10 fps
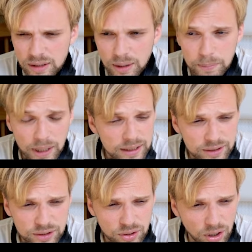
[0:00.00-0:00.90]
price
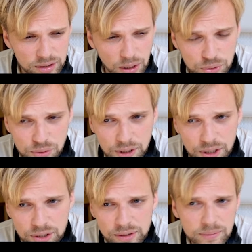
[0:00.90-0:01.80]
is not
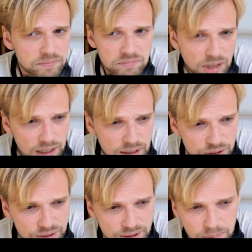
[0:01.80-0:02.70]
outrageous, and it
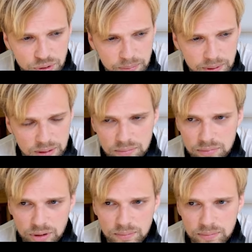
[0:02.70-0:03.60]
just seems to be
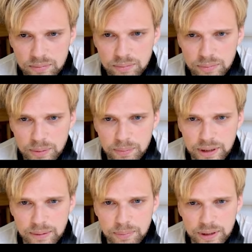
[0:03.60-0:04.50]

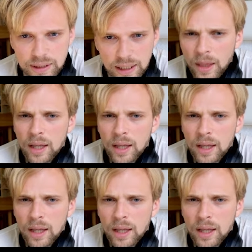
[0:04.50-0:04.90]
pretty nice.